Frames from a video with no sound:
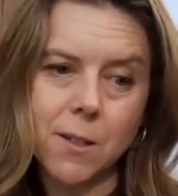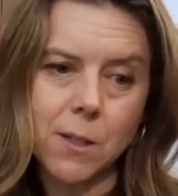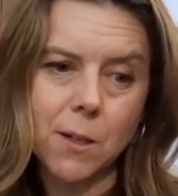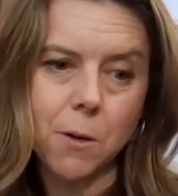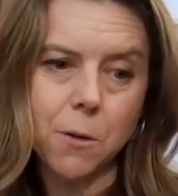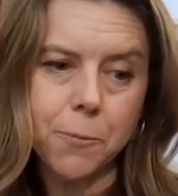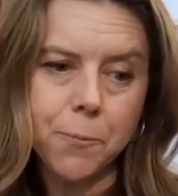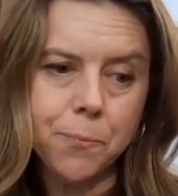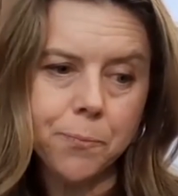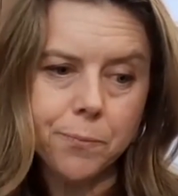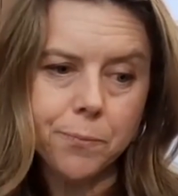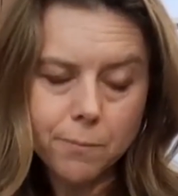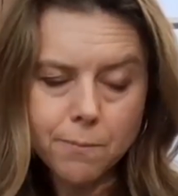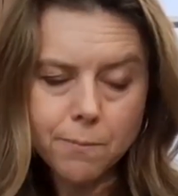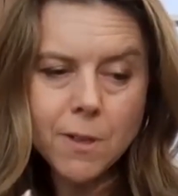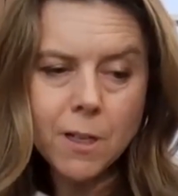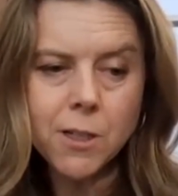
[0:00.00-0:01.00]
So
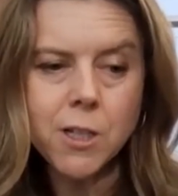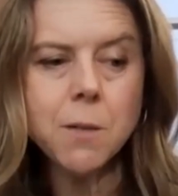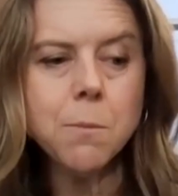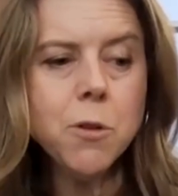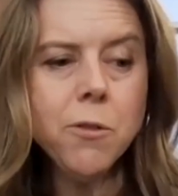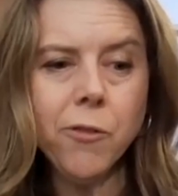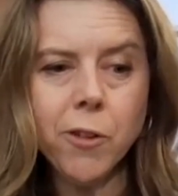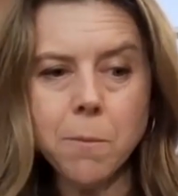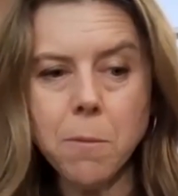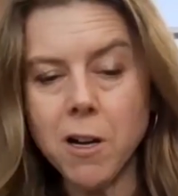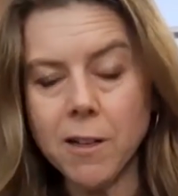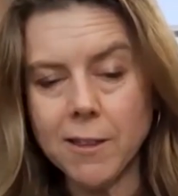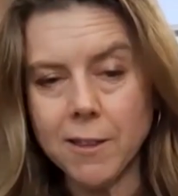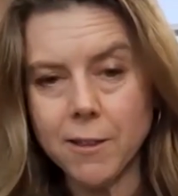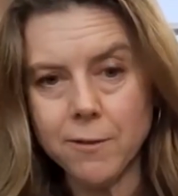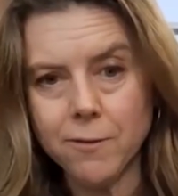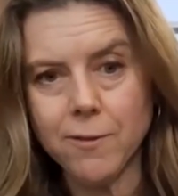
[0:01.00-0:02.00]
to move from our
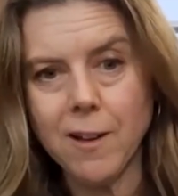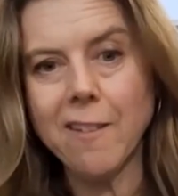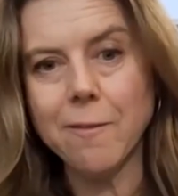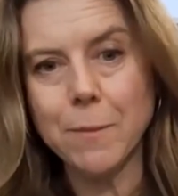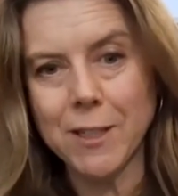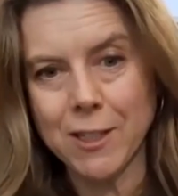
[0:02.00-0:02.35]
little $5